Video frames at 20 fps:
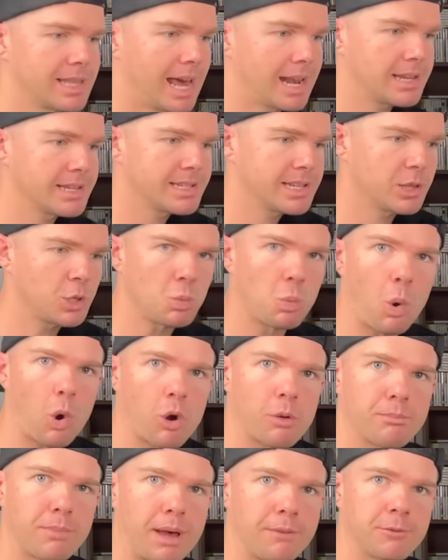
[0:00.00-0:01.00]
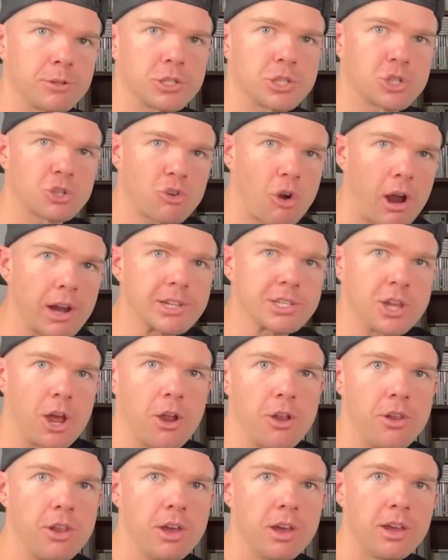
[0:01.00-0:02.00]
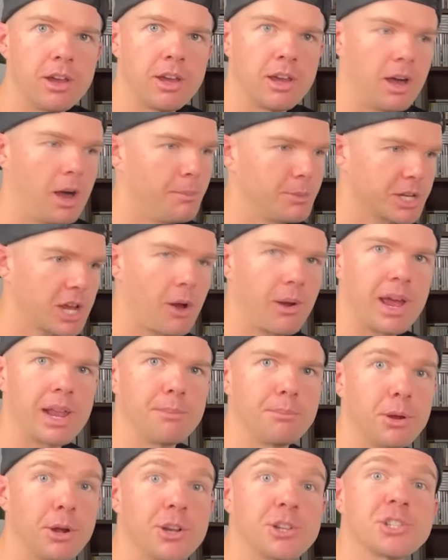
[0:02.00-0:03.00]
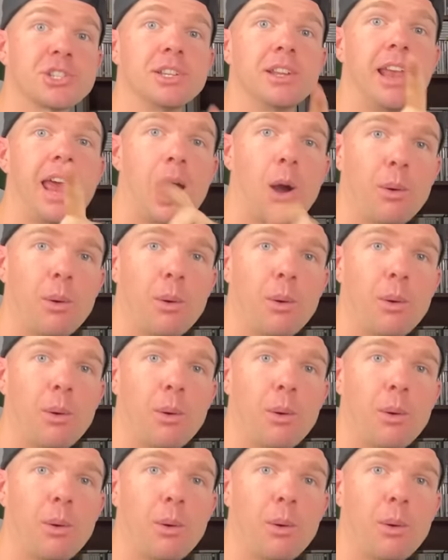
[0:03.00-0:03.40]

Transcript: That is in the Warren Buffett strike zone. I'm gonna go ahead and purchase it.